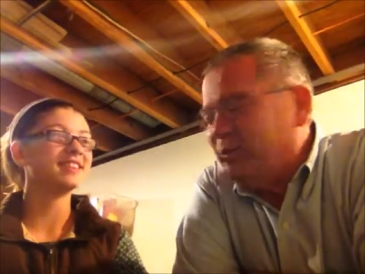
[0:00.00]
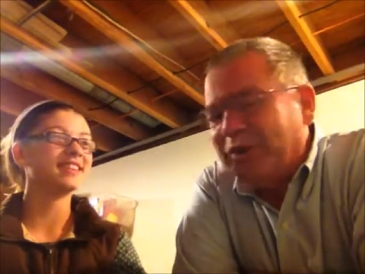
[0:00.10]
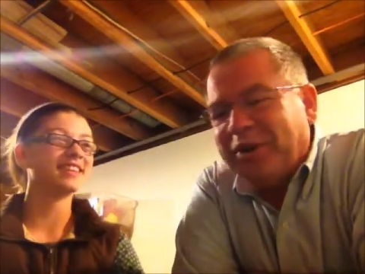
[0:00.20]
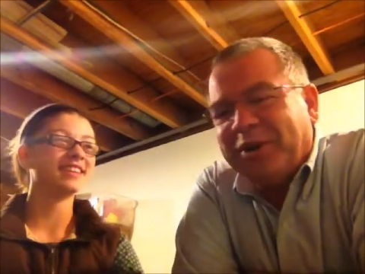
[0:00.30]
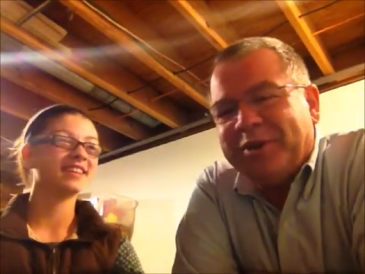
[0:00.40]

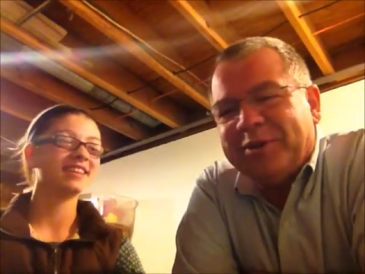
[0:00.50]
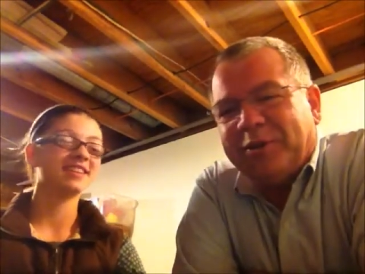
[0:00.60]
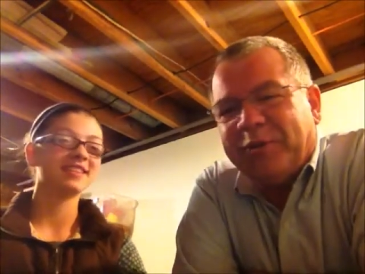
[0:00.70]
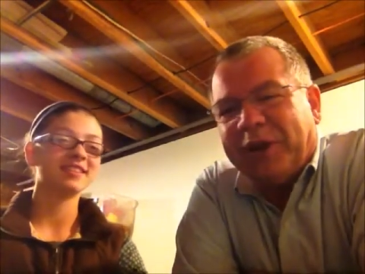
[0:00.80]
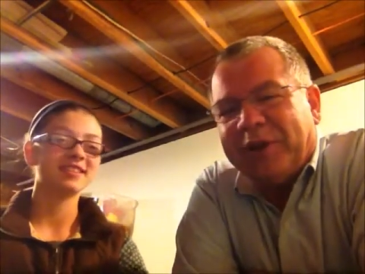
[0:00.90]
Speaker 1: because the
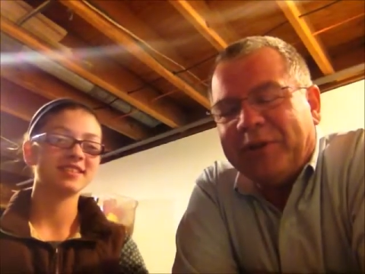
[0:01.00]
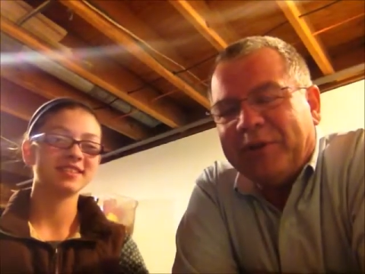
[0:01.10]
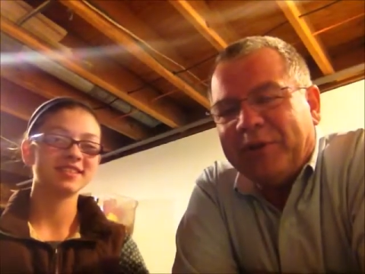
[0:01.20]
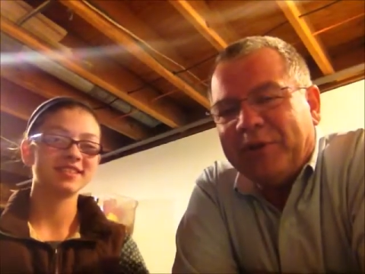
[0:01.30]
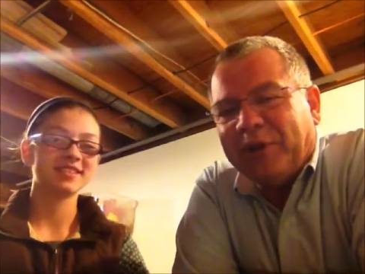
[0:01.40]
parents
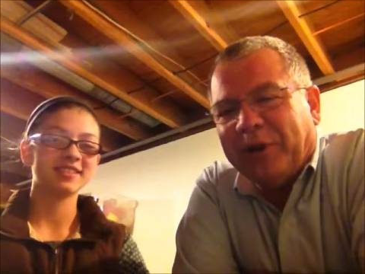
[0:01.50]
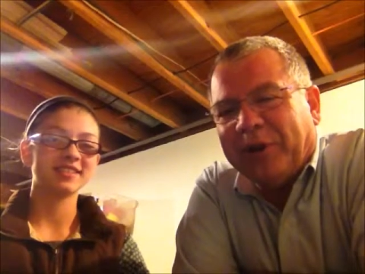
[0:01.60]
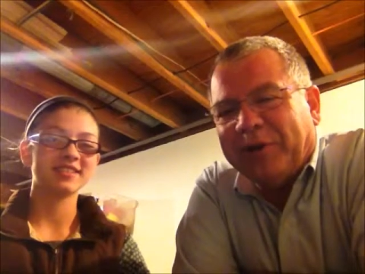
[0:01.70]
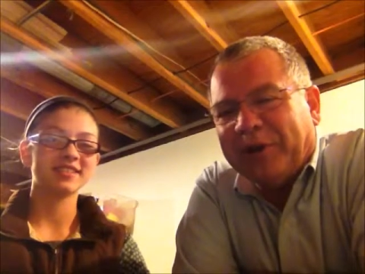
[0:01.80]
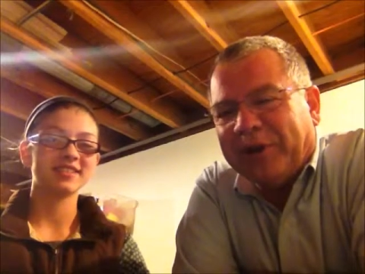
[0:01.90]
knew all
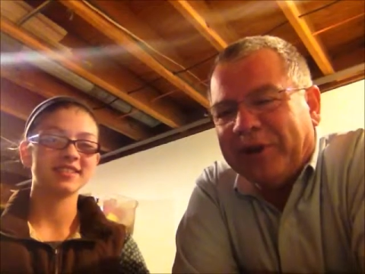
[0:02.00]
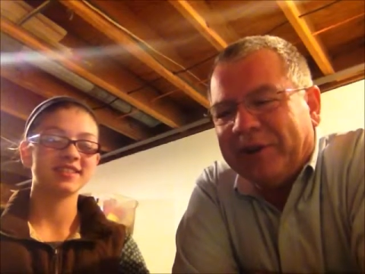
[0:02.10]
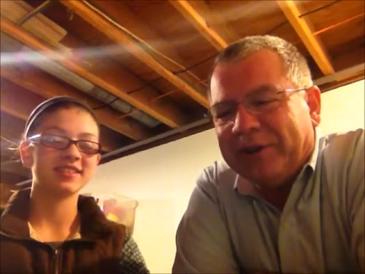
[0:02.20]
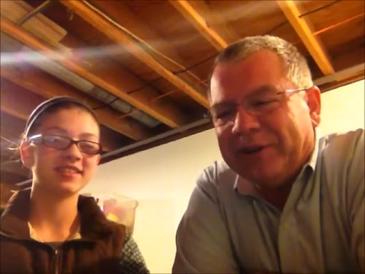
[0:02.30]
of our